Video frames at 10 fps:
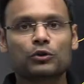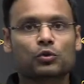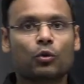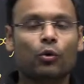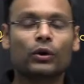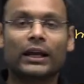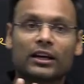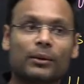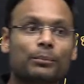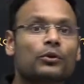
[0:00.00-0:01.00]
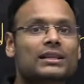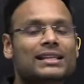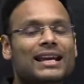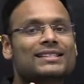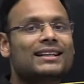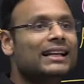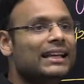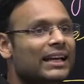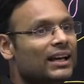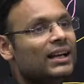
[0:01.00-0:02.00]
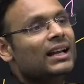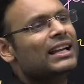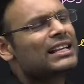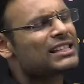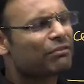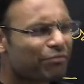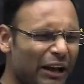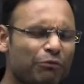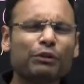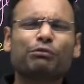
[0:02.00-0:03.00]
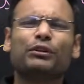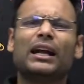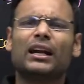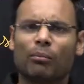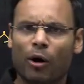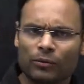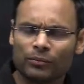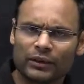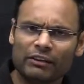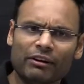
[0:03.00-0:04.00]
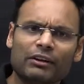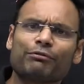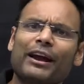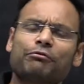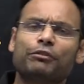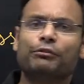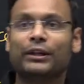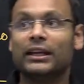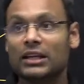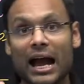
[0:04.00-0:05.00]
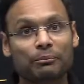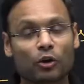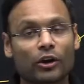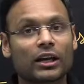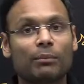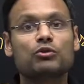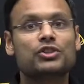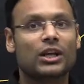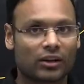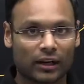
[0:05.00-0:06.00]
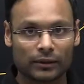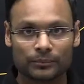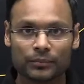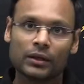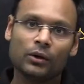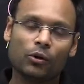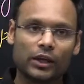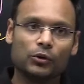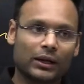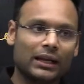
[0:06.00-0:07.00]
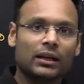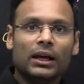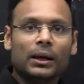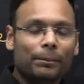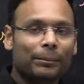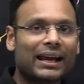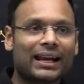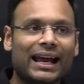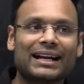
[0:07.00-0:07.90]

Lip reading: score in computer science and DA, let's say 550 and above, even 550, I'm talking about general. Okay, you can make